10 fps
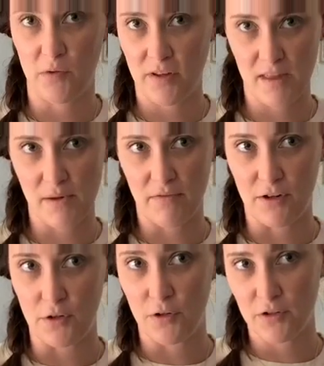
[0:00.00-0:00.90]
with them if
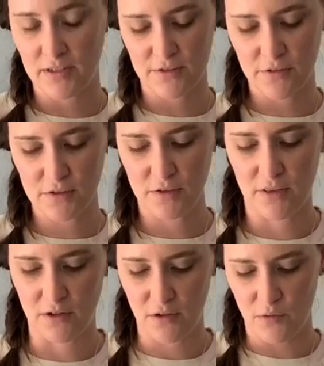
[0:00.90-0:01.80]
they're new to crystals, so
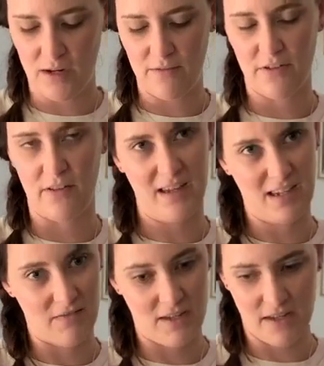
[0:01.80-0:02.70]
they're great for like
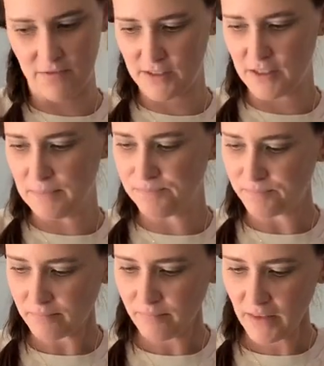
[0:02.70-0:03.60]
giving gifts.
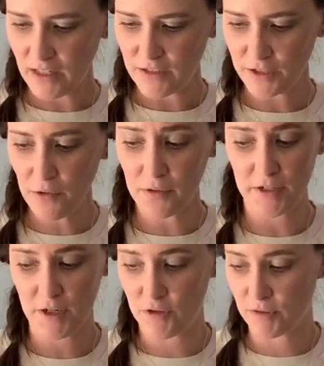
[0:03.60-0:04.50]
So
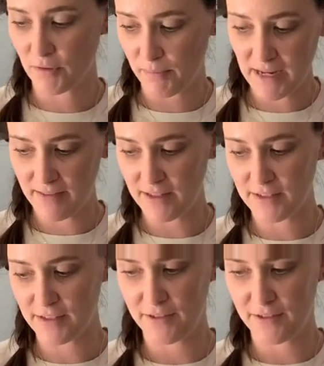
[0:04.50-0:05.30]
you just repeat this